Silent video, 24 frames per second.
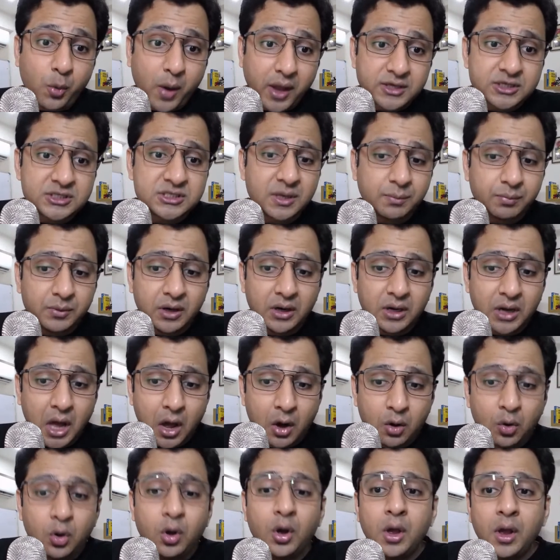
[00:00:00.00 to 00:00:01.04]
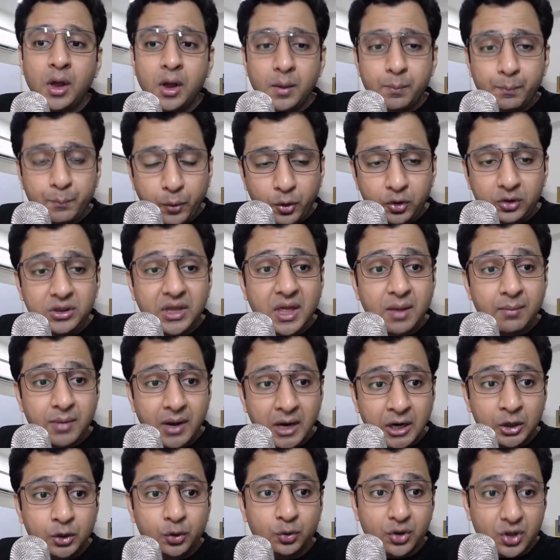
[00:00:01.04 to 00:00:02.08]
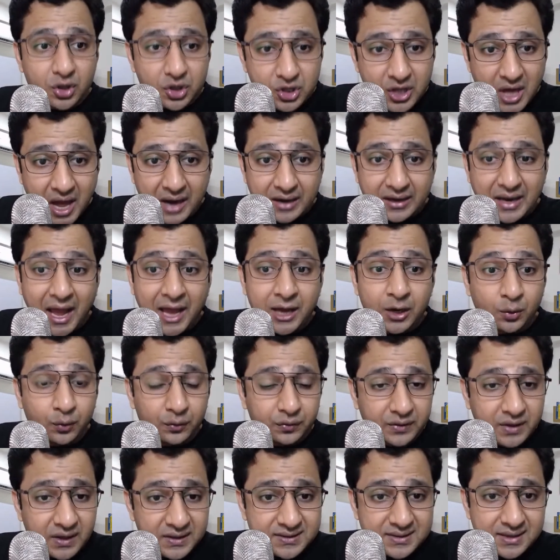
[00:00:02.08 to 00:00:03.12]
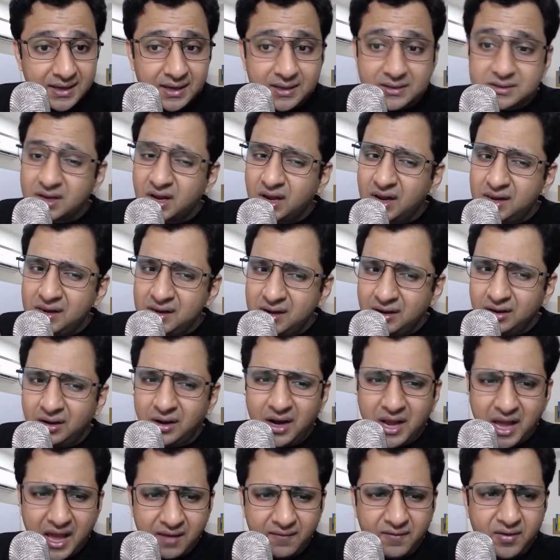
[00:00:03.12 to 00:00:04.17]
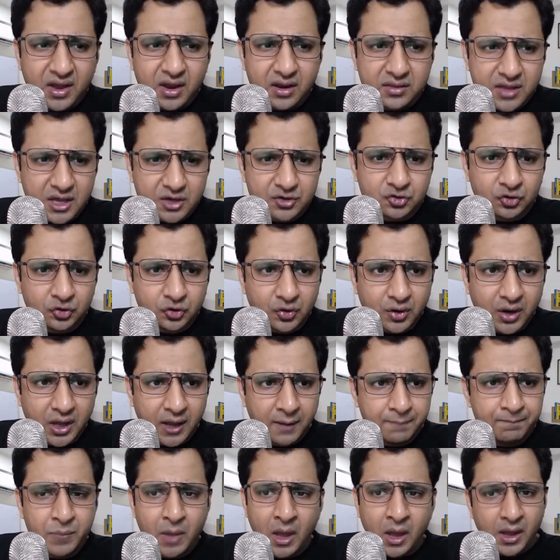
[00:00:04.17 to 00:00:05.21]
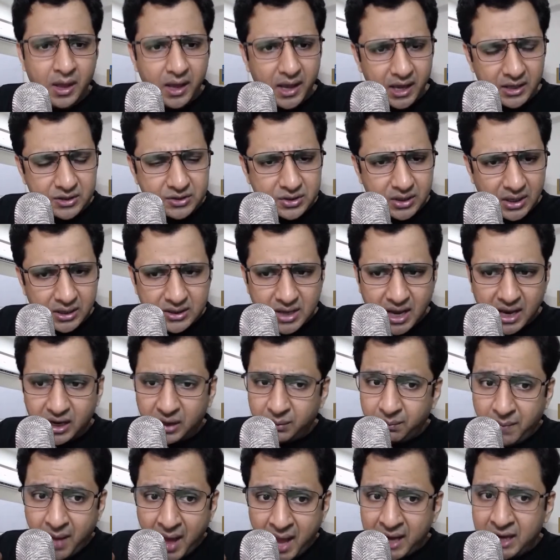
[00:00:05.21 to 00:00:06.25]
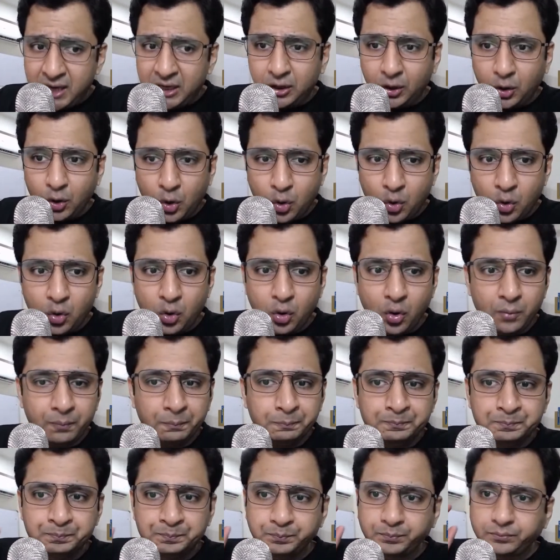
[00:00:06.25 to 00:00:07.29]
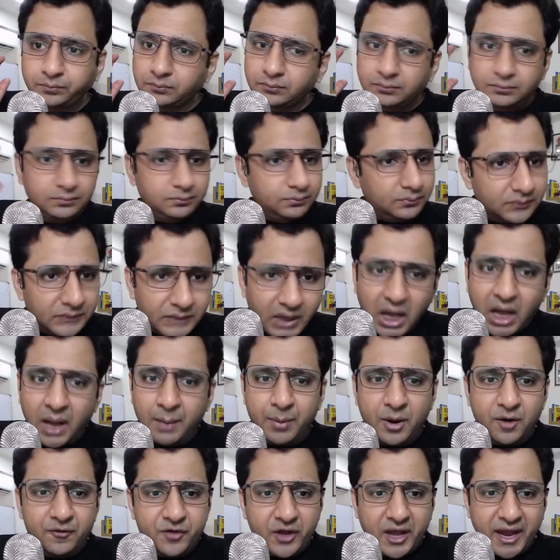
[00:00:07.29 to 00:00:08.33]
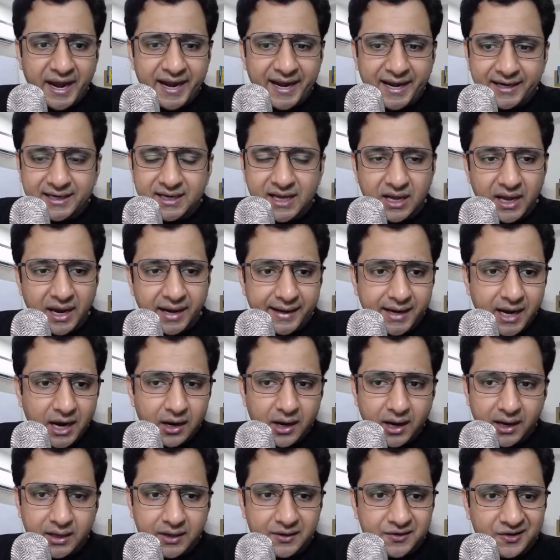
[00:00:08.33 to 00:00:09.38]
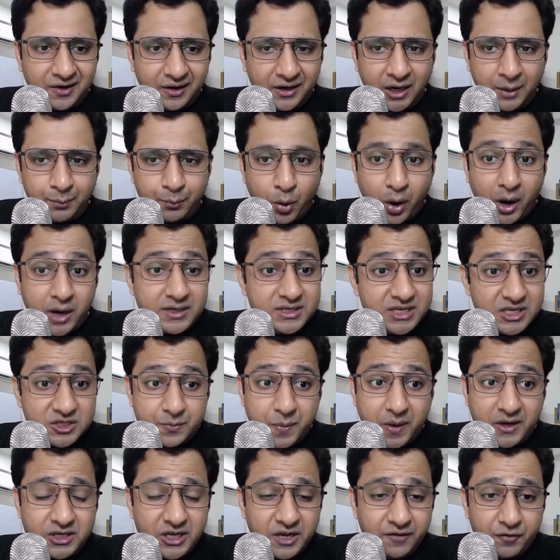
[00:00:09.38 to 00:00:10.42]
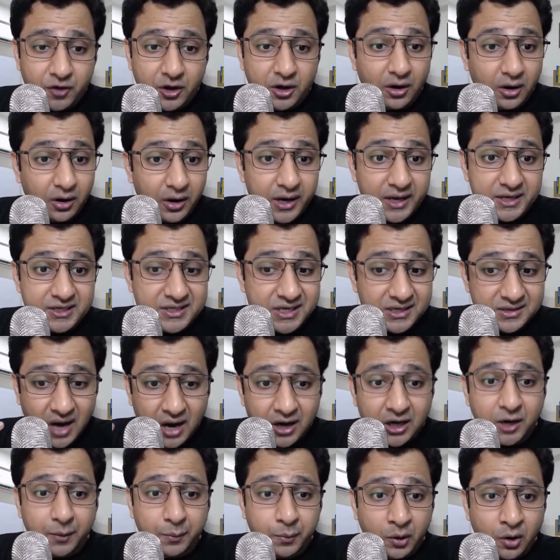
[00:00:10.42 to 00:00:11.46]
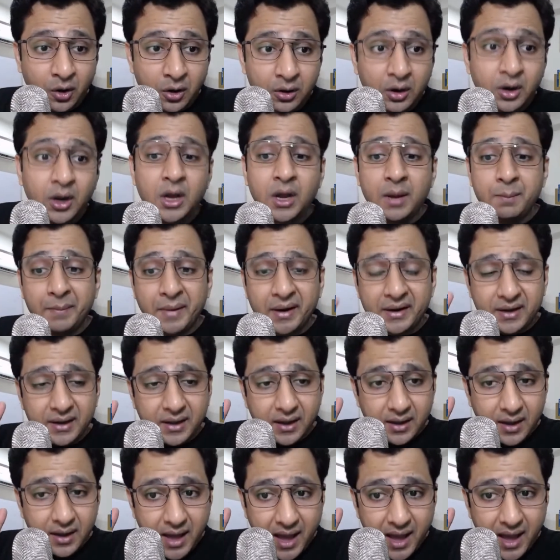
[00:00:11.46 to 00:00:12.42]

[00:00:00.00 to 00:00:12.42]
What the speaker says: questions up till now, put them into the chat. I know this is a little heavier session today. It might go above your head at certain points, especially if you're an early stage entrepreneur. But